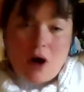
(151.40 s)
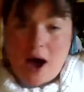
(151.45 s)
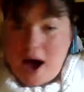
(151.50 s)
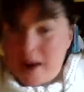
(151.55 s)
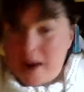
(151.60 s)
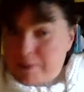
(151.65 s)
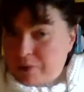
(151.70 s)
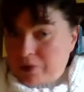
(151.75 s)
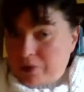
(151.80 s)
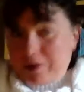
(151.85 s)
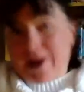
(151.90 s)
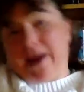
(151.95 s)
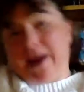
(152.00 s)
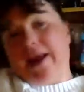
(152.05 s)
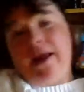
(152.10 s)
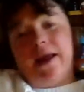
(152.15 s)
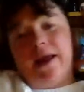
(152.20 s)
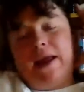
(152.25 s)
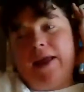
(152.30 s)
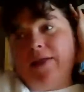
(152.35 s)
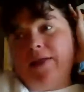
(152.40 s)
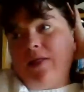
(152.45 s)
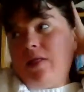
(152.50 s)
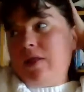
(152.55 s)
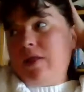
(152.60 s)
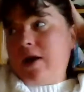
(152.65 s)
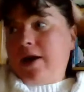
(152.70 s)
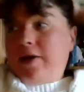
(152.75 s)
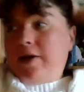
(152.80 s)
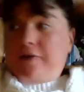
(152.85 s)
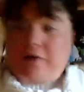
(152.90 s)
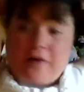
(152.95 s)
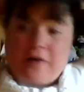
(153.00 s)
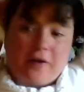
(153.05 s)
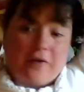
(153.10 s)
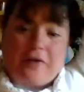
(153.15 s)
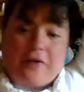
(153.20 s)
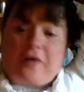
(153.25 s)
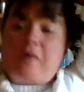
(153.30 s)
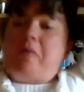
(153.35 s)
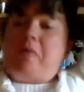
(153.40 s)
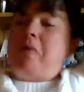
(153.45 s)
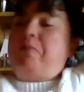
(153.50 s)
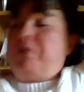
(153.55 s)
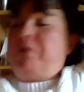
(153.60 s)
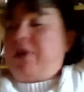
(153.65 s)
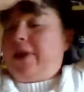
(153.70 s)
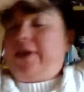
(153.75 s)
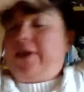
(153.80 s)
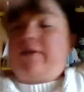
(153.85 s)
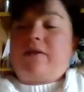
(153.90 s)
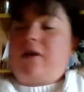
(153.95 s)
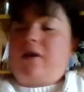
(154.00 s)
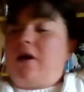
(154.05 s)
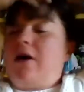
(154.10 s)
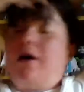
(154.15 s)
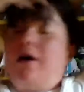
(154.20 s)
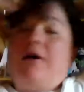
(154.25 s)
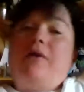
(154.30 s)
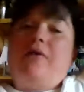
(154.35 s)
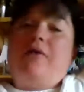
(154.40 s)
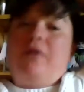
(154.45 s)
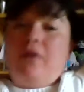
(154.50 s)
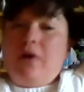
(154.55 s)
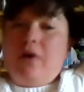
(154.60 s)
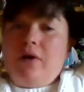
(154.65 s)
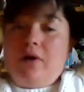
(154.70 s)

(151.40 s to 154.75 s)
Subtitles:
operate in life from a place of